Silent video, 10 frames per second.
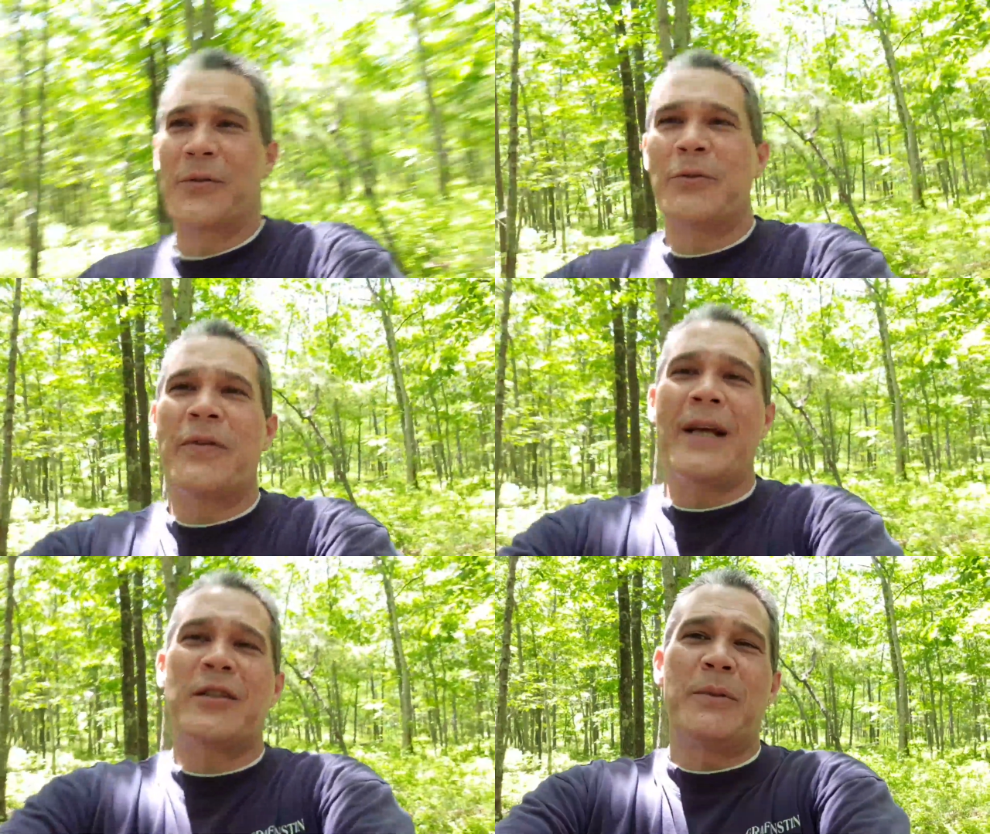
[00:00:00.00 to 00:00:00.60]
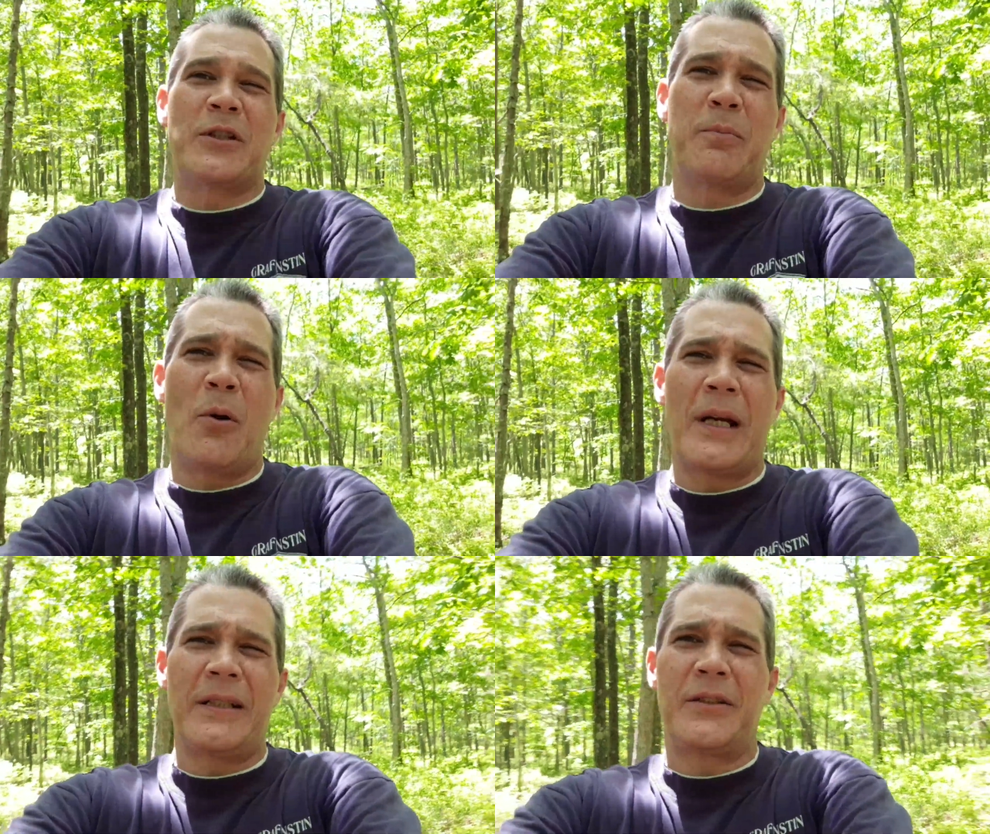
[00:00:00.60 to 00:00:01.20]
Truth has to be
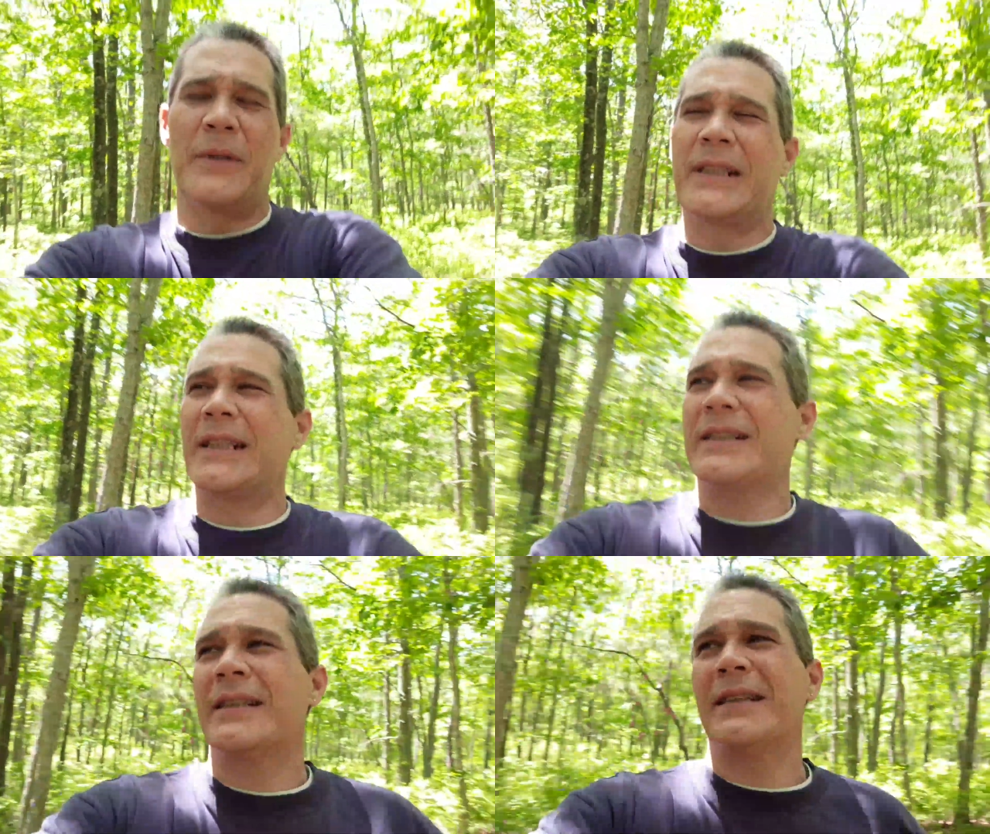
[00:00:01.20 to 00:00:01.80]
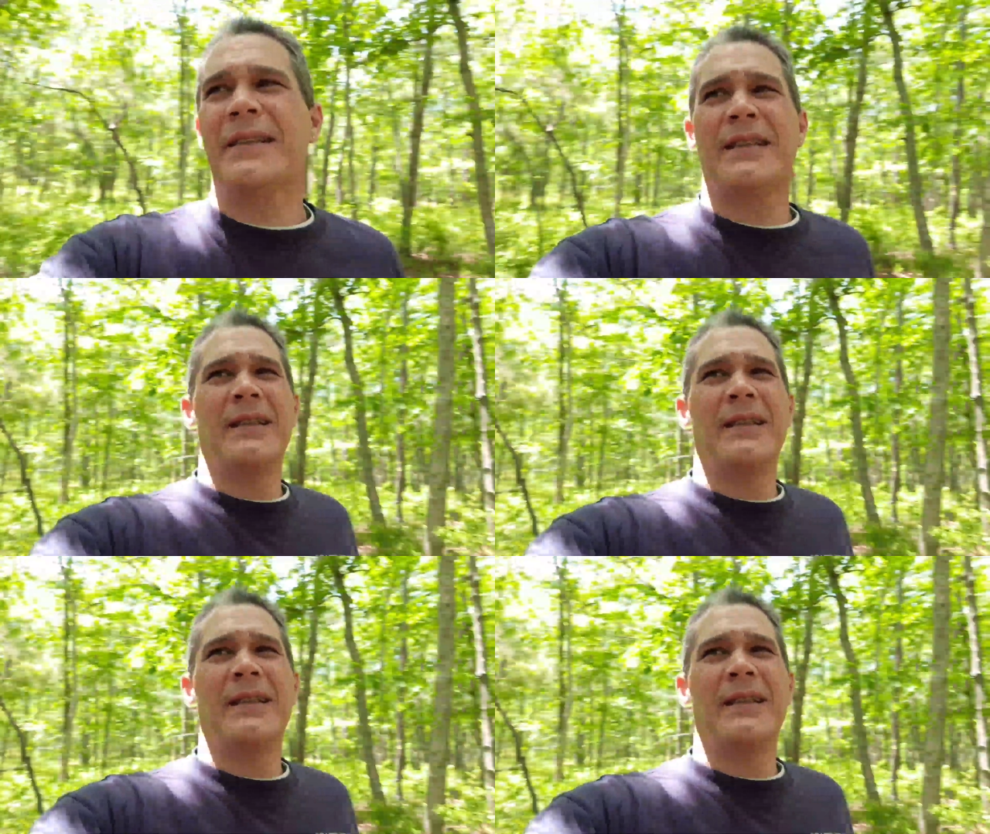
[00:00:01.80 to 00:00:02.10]
spoken into existence.